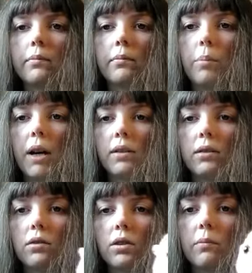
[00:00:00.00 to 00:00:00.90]
buttons
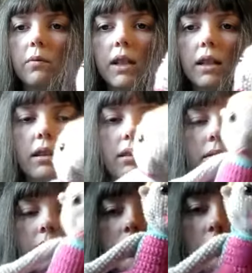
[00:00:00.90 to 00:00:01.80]
or something in it
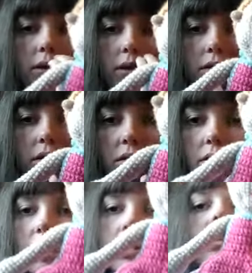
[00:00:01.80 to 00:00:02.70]
for
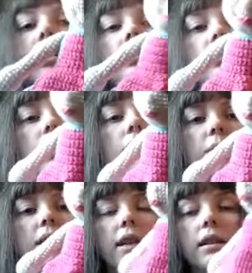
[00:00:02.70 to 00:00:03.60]
storage. I just thought that would
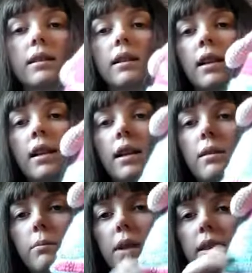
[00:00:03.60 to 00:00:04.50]
be nice.
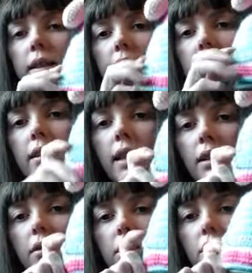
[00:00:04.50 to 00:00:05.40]
But this is how
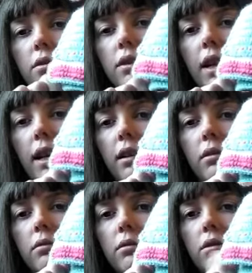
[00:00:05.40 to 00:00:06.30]
it turned
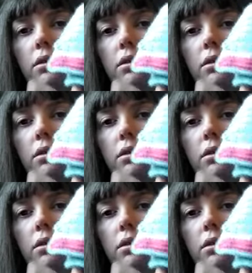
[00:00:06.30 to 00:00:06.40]
out.